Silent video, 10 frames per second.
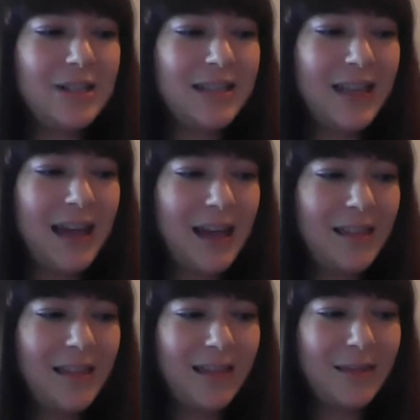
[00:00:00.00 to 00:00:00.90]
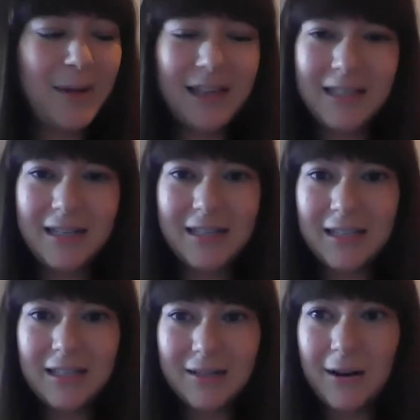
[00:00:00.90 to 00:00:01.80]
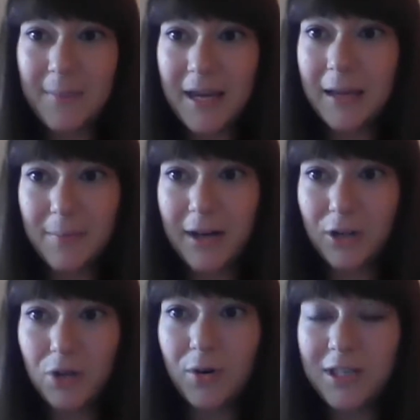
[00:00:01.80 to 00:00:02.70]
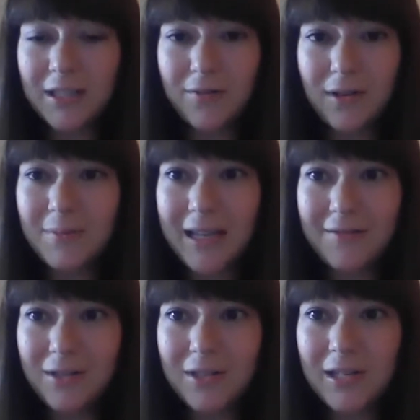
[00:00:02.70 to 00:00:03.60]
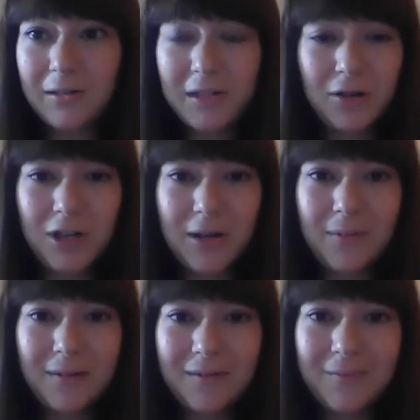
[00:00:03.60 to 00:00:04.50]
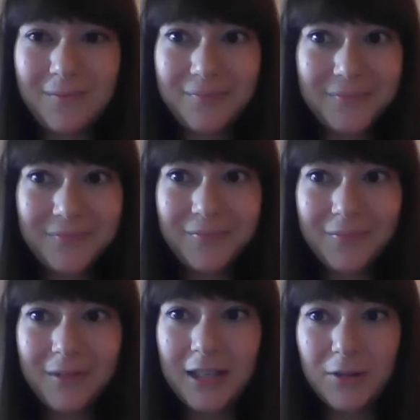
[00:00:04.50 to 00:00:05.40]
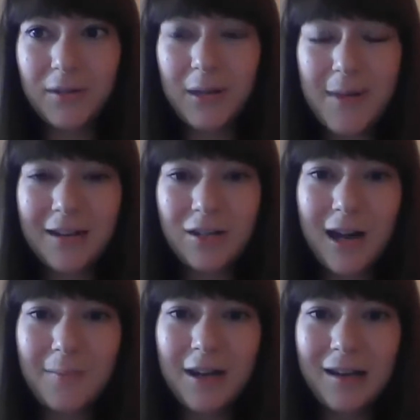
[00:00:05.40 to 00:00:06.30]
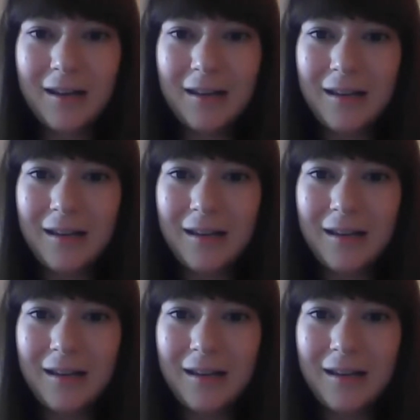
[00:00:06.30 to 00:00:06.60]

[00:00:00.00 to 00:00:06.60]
and just that the Palestinians need to start making better choices for themselves because their leadership does a really bad job.